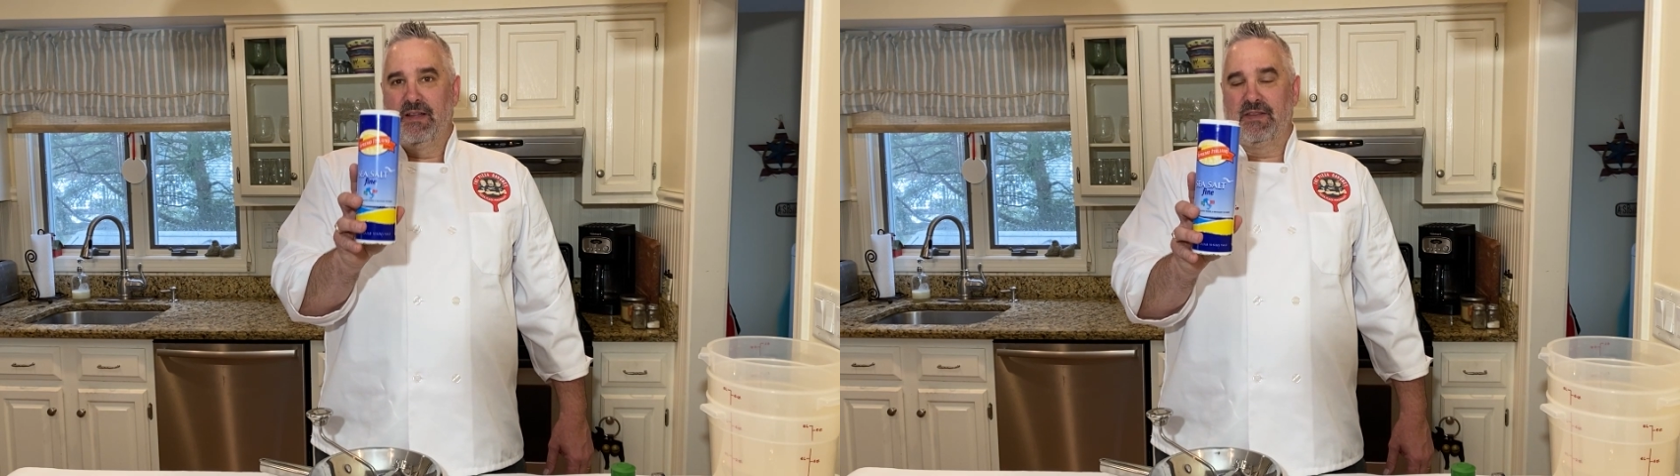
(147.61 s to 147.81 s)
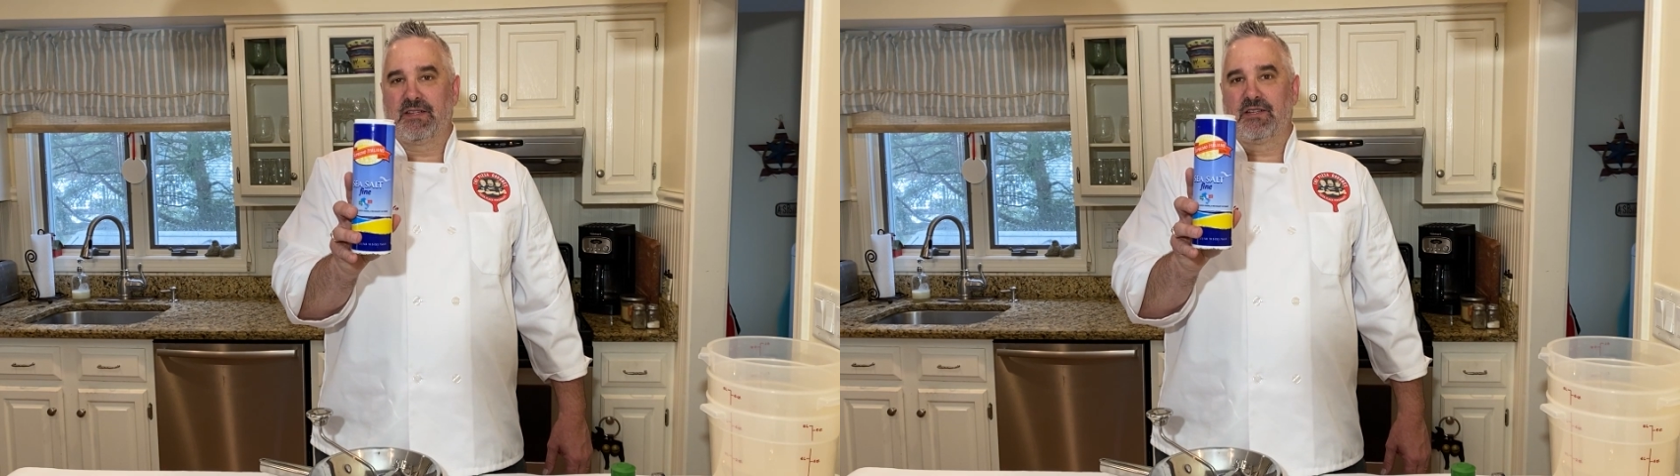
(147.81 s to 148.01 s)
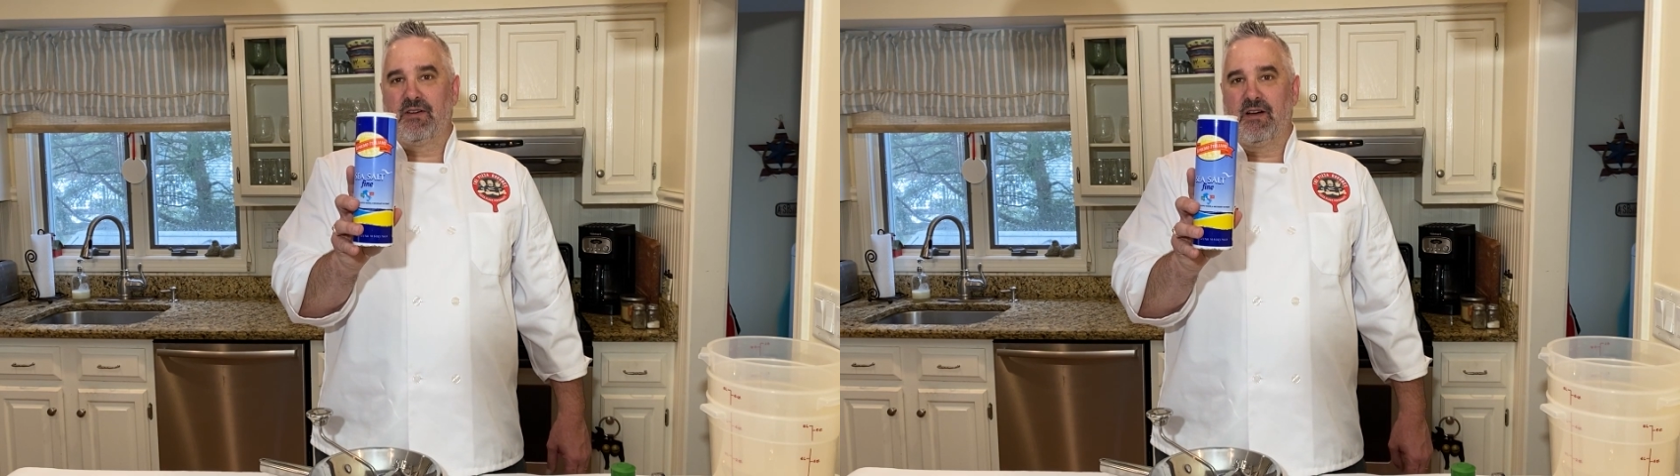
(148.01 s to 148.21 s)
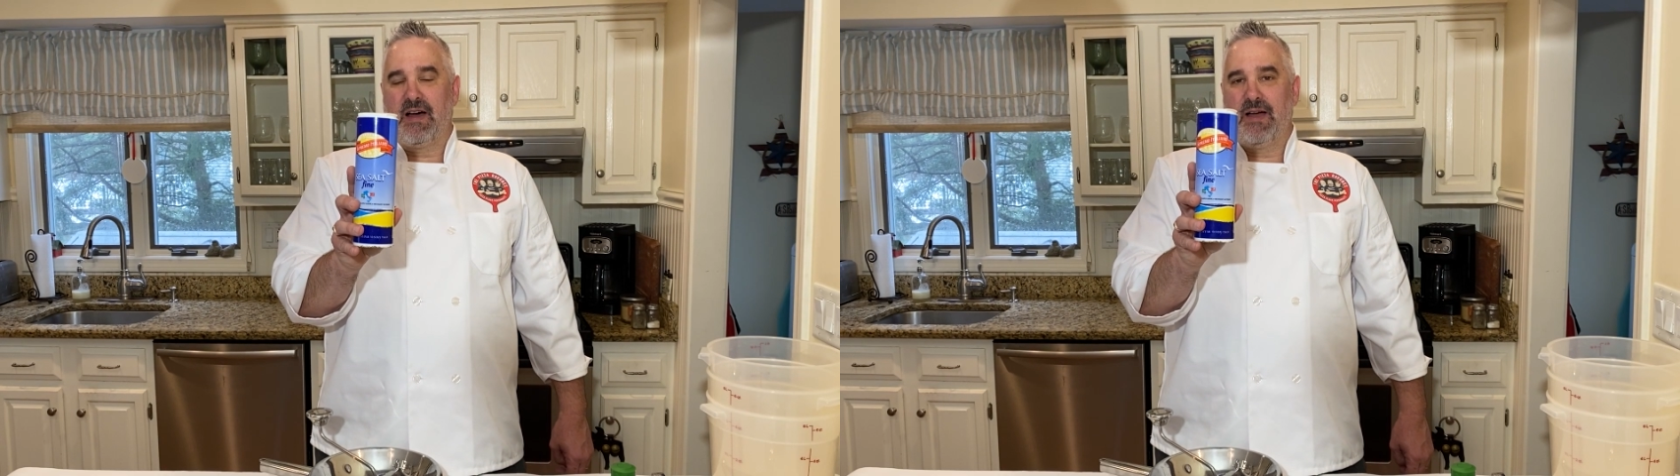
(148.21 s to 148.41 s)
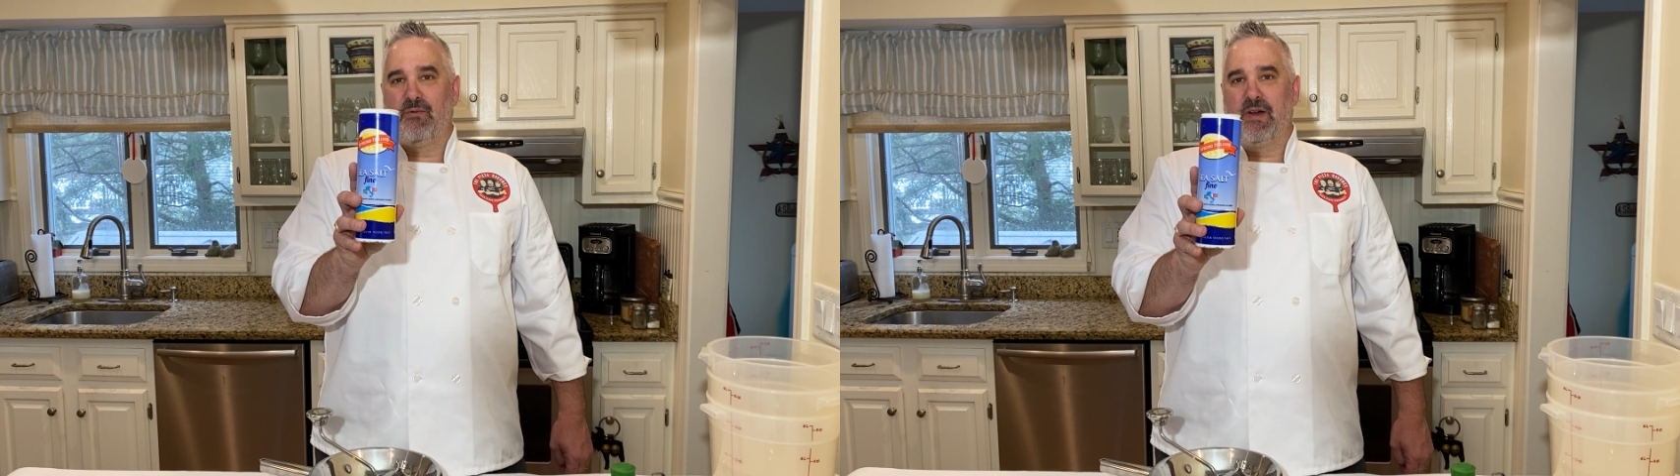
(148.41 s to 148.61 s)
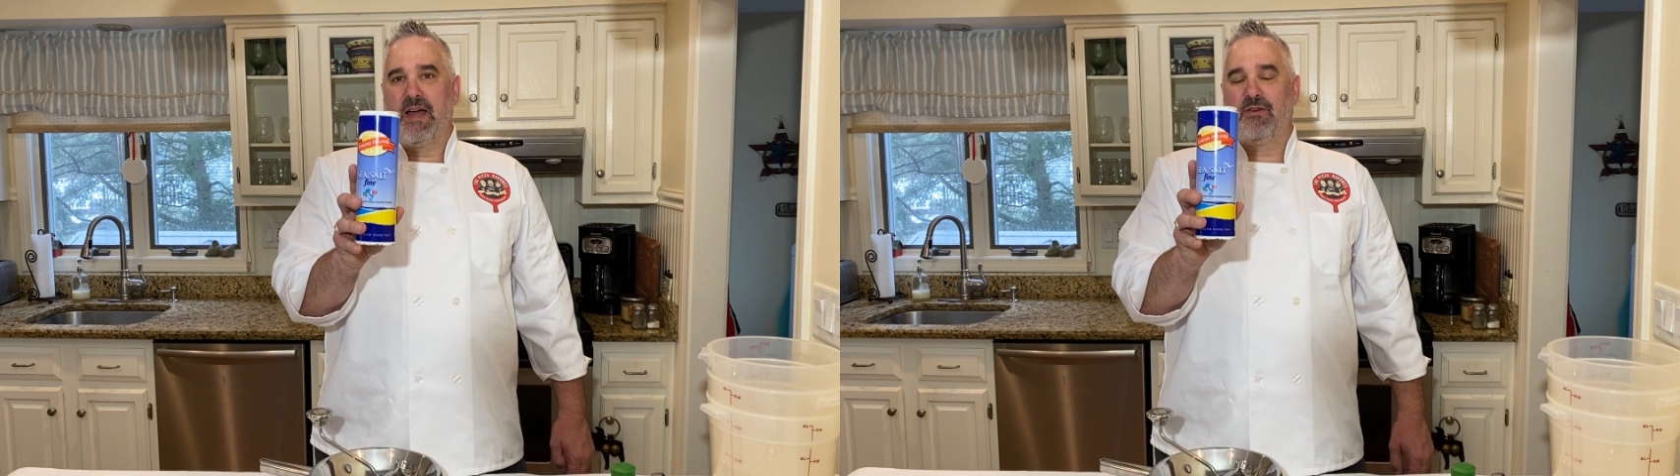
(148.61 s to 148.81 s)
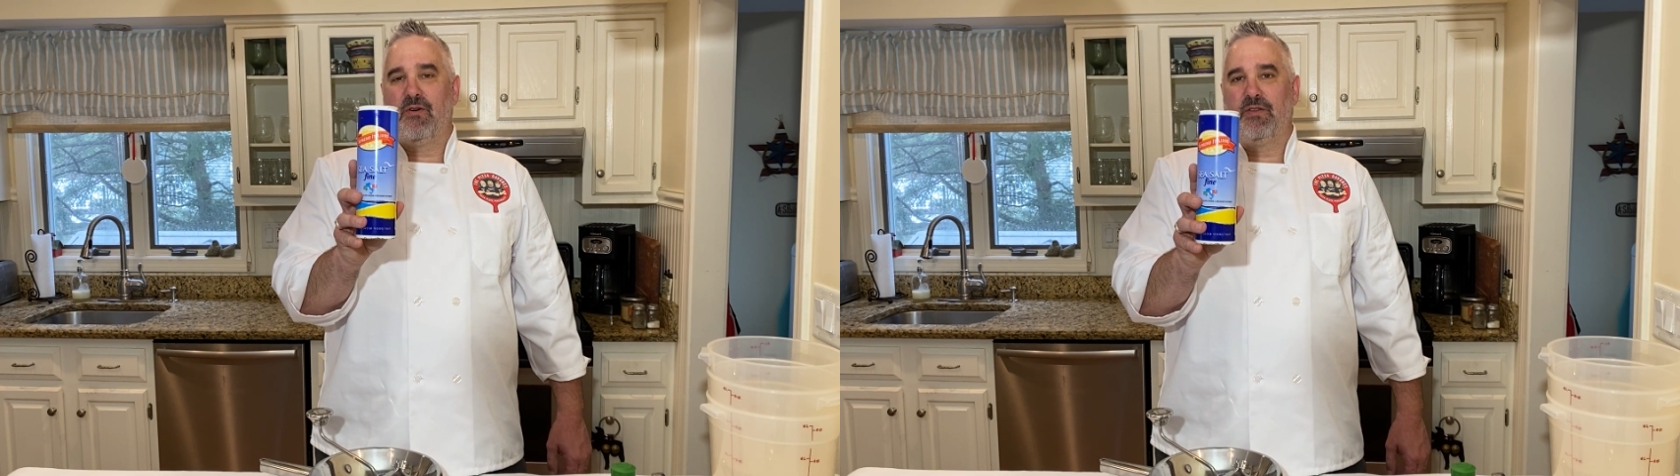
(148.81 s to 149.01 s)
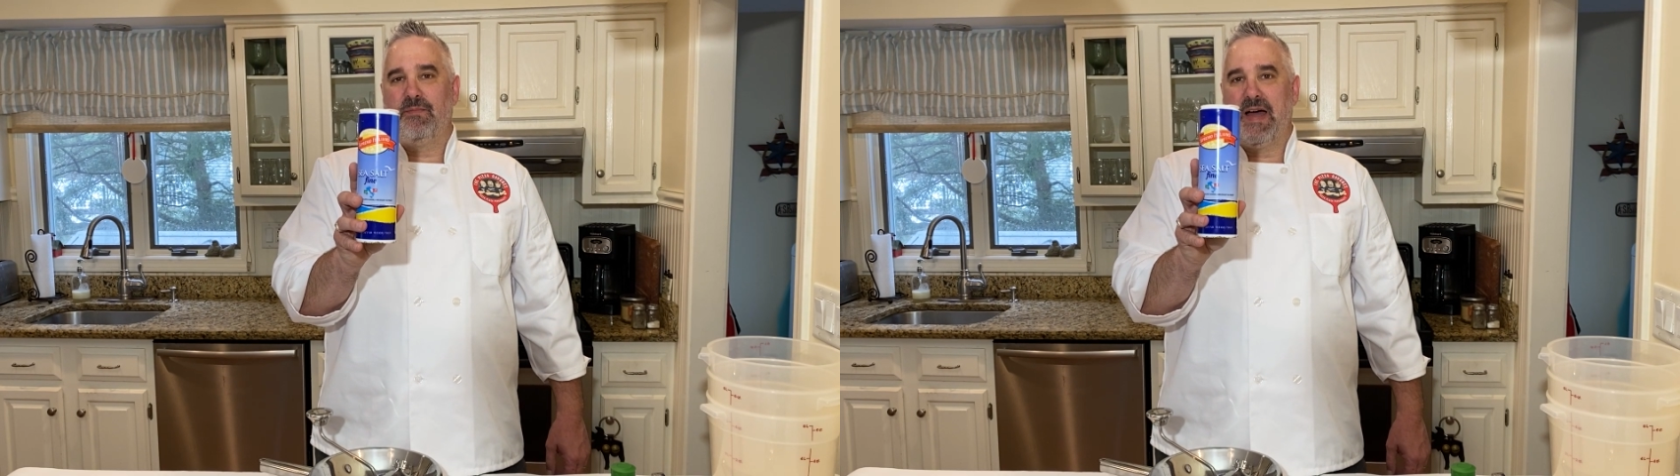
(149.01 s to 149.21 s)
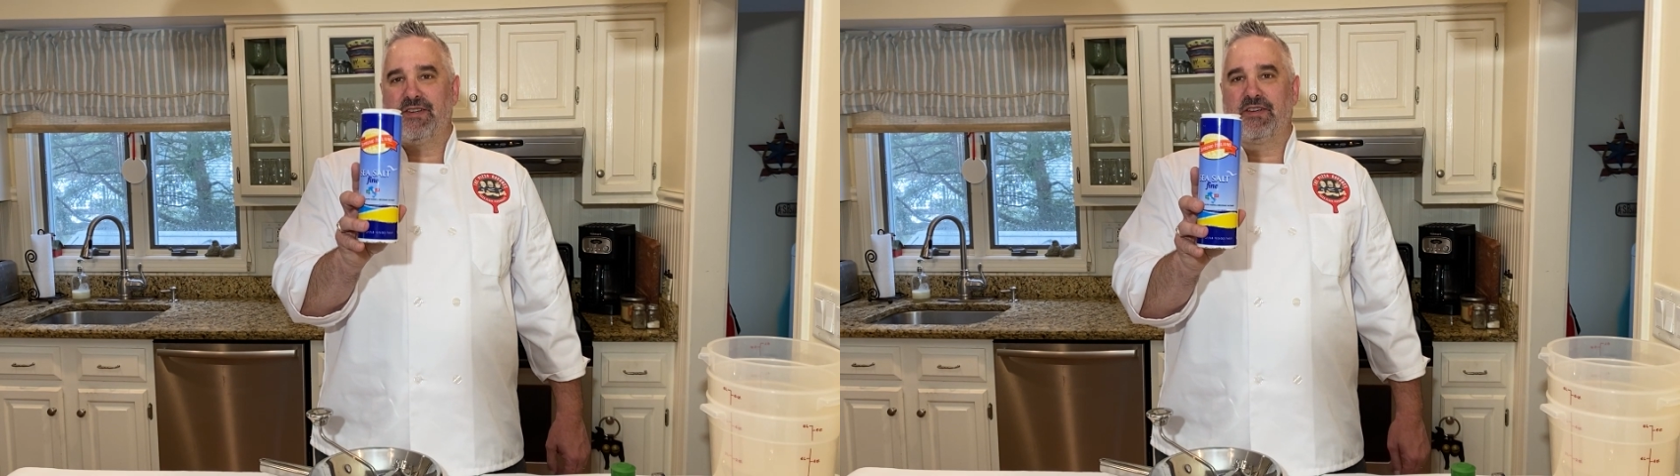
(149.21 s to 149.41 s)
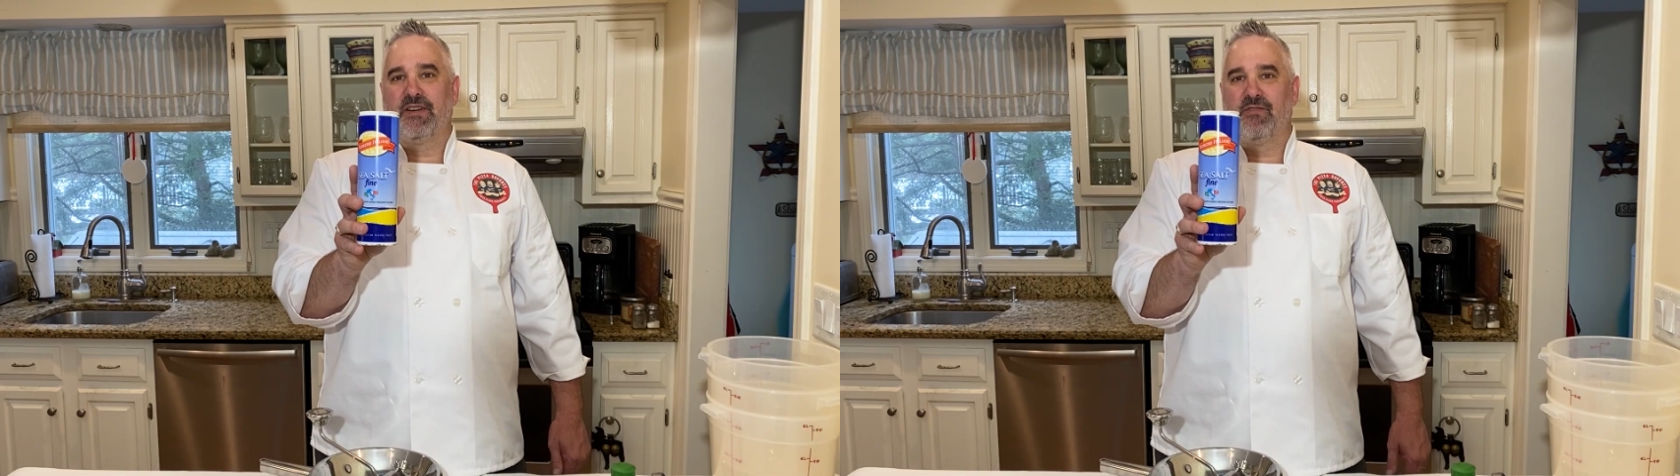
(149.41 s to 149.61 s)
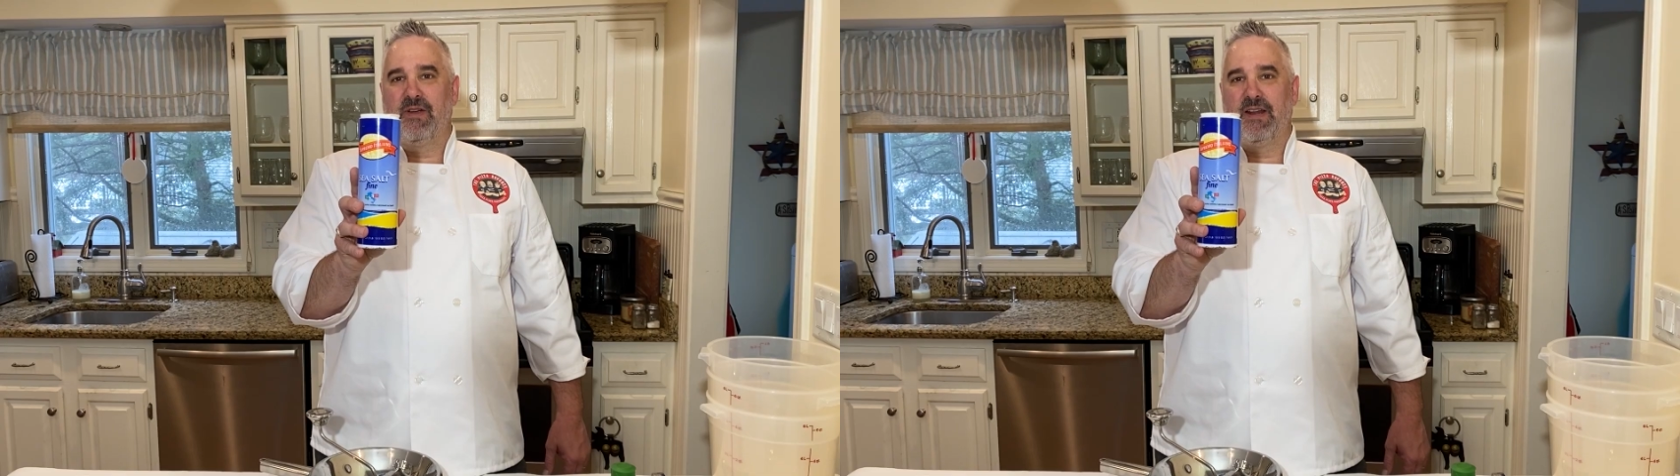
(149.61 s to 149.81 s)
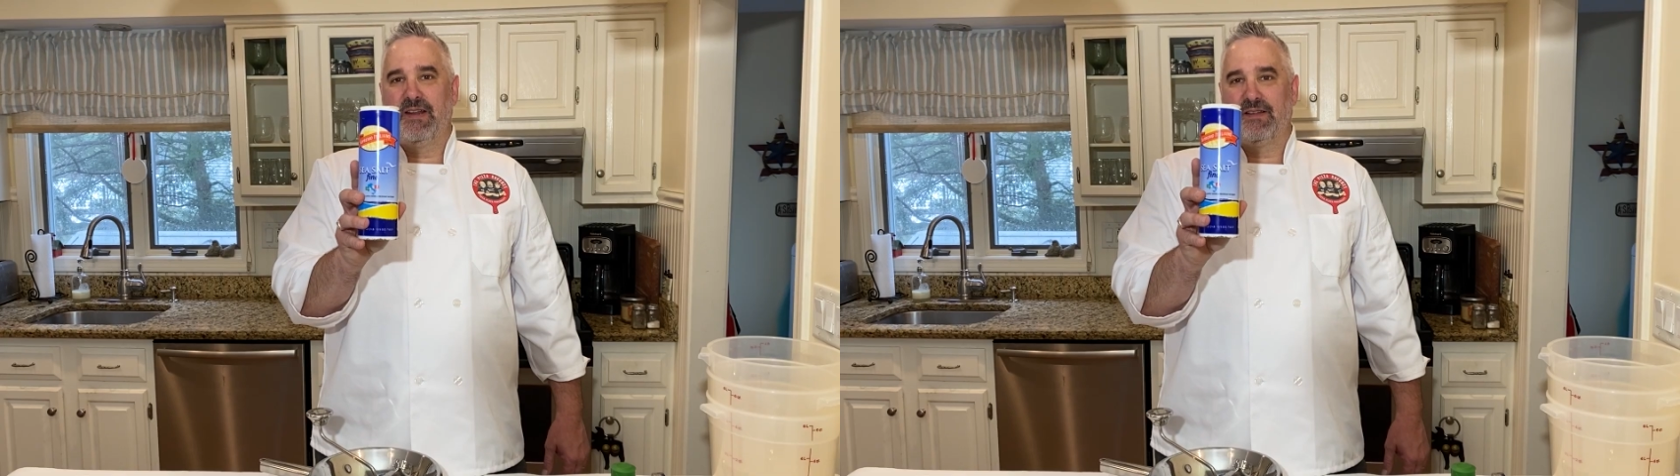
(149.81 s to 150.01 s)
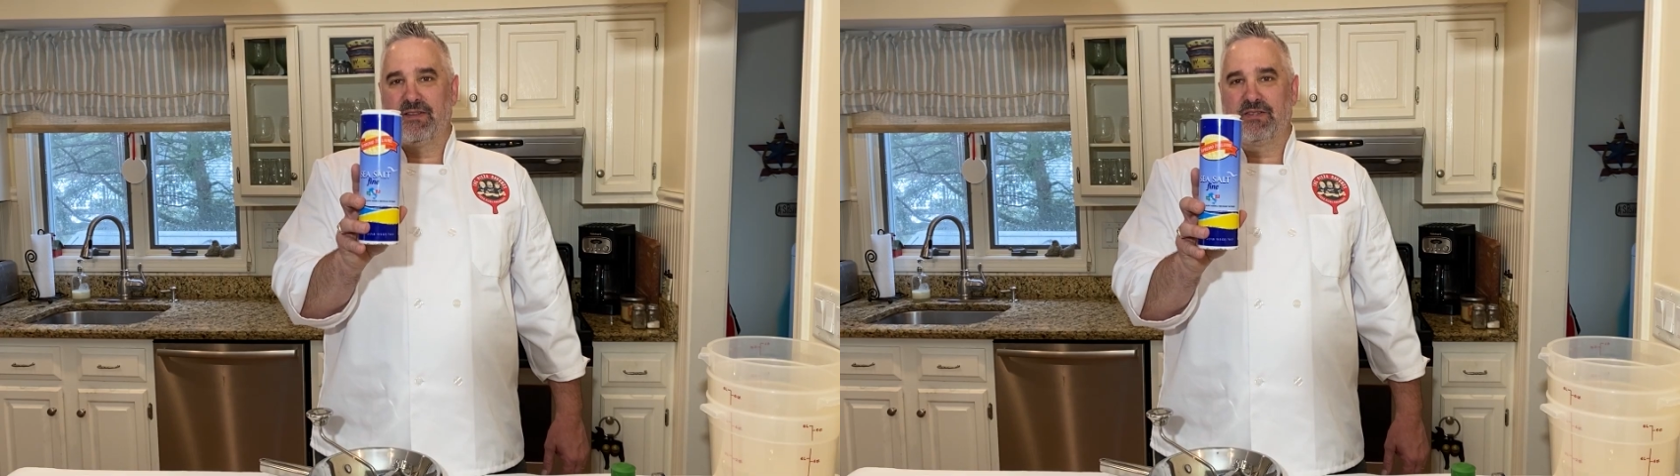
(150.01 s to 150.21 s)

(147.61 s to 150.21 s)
This is what I call the magic ingredient of the